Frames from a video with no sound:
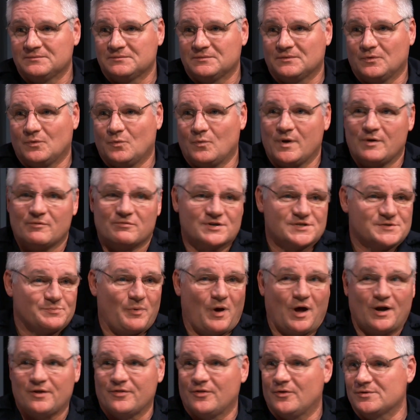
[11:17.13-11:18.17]
We
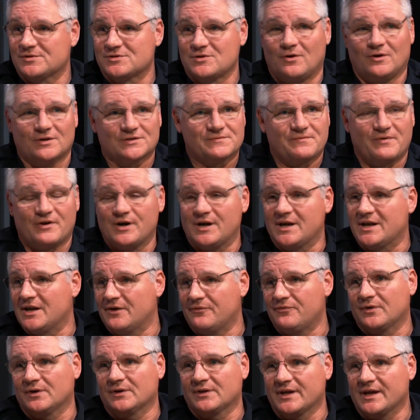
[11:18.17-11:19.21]
respond to those calls very
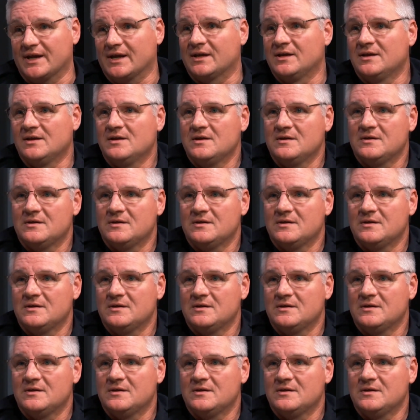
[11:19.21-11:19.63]
differently.